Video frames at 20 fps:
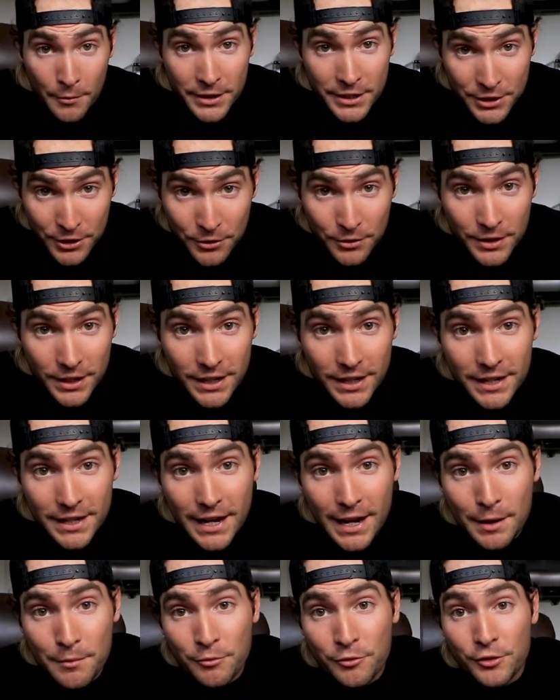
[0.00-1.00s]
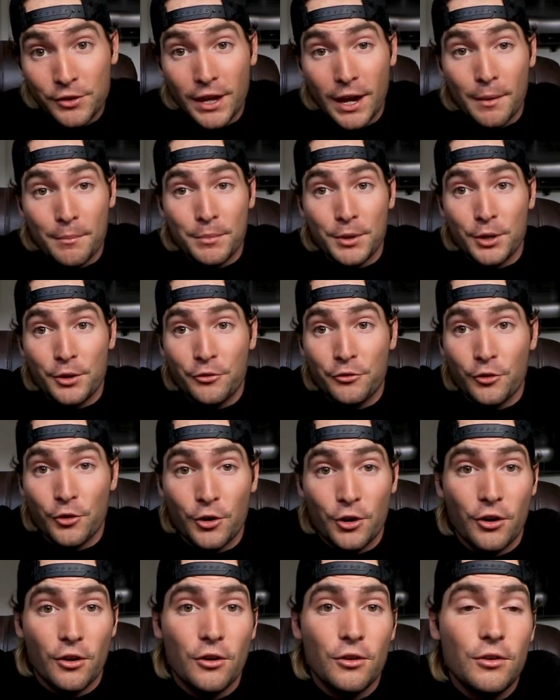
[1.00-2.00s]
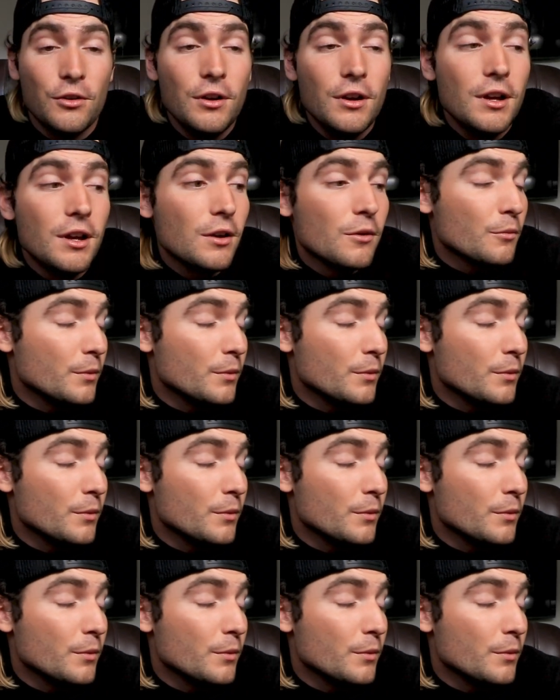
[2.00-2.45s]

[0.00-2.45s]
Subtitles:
we do need a name for that beautiful girl.